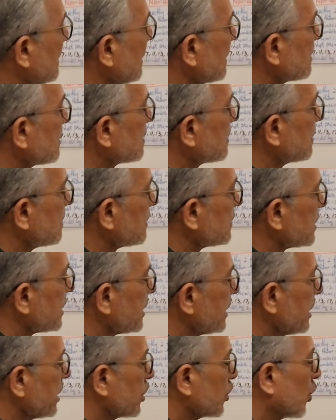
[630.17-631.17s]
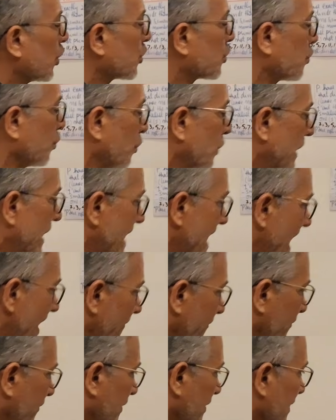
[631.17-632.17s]
this zero to
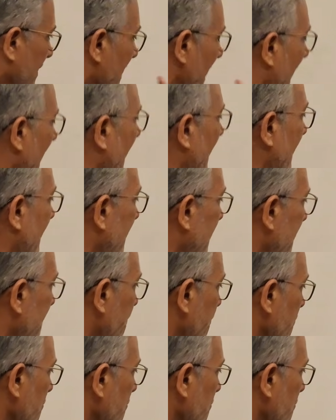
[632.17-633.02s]
left side,